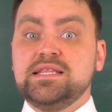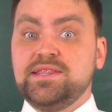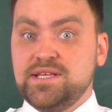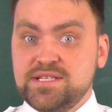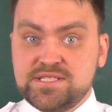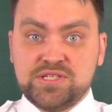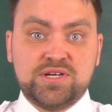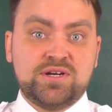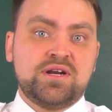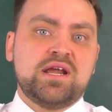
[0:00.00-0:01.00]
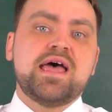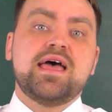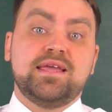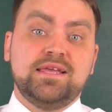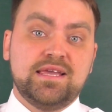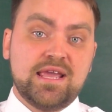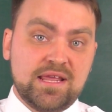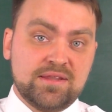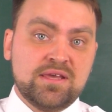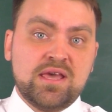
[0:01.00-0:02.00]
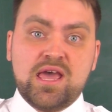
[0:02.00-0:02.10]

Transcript: this year again.